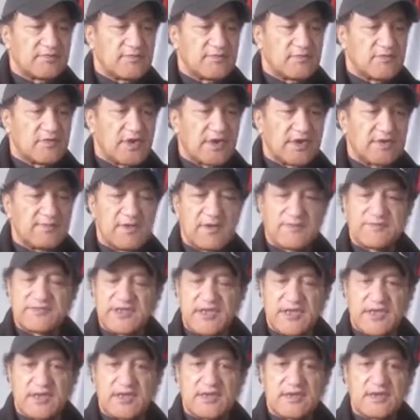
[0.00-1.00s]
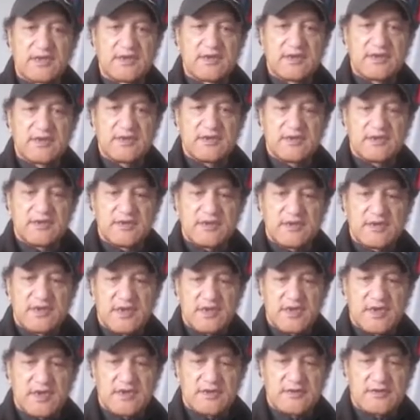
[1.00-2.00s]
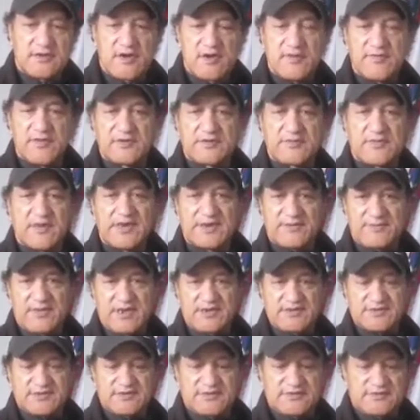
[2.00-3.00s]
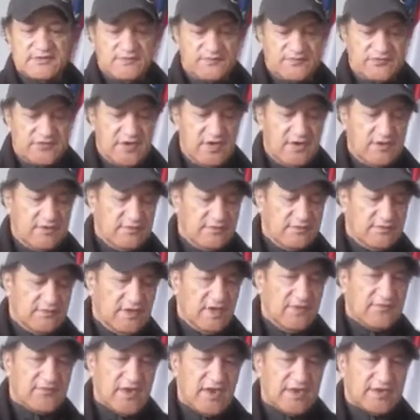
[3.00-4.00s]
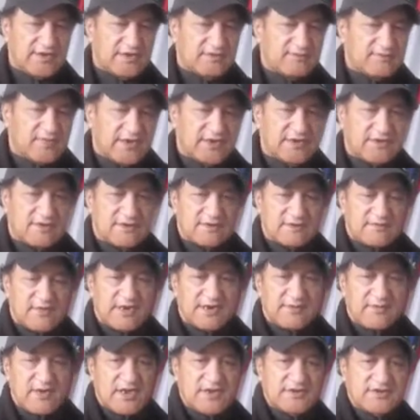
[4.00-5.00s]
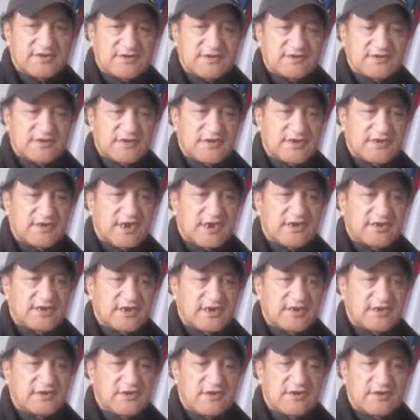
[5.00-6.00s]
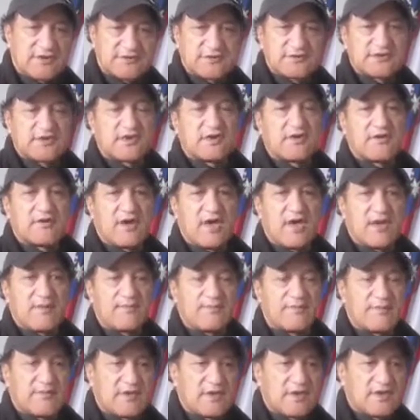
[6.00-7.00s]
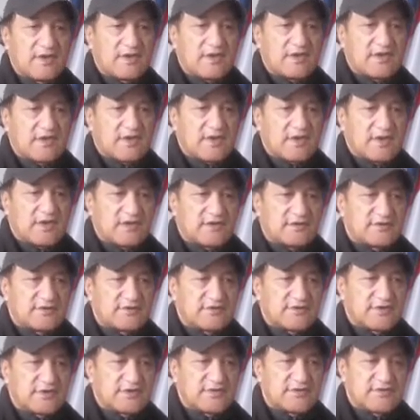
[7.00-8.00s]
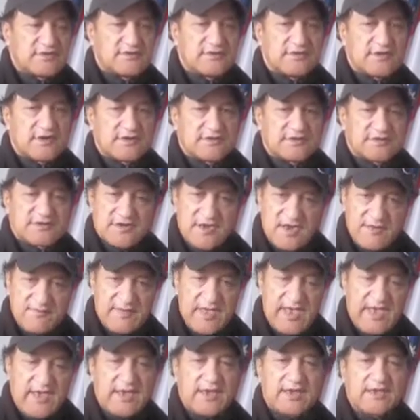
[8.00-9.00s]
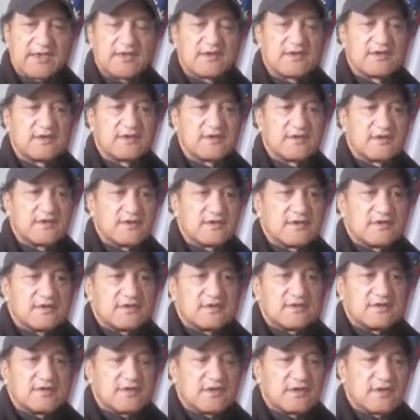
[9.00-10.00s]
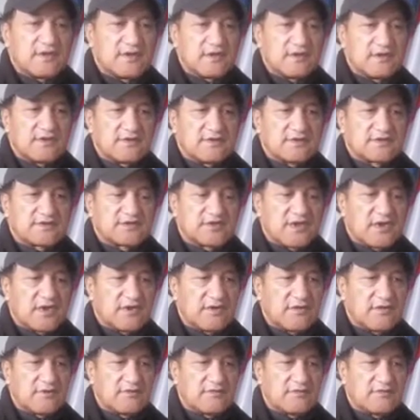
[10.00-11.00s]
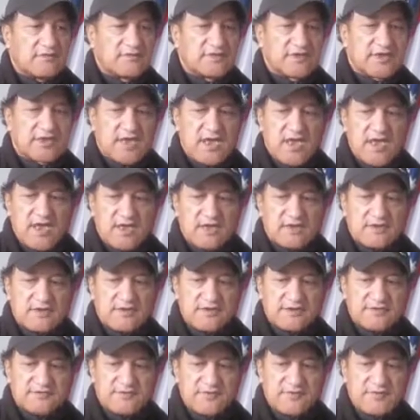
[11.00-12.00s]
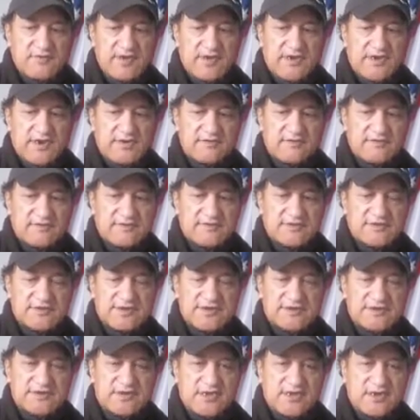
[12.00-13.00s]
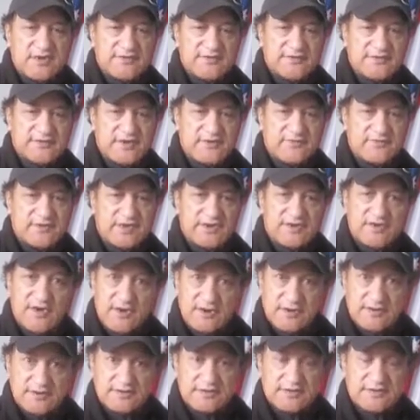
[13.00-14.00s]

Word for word: while I'm up there. Uh, go up on the Mana bus. So I find it better on the Mana bus. It's only $19 to go up and $22 to come back. Uh, so the car cost me about $160, $170. So